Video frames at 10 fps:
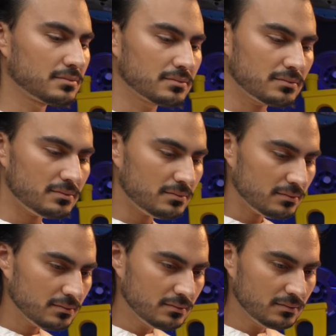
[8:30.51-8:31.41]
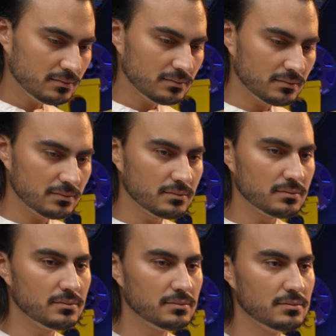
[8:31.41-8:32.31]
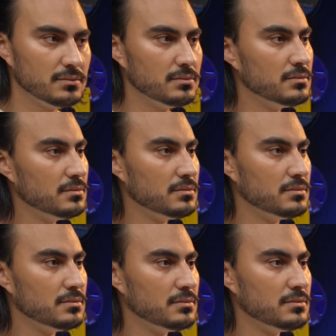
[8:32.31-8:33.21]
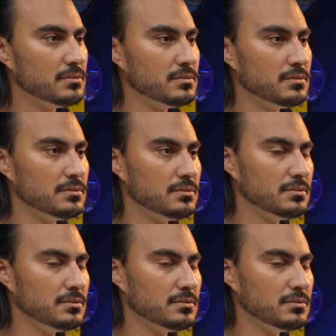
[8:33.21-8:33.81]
This person isn't speaking.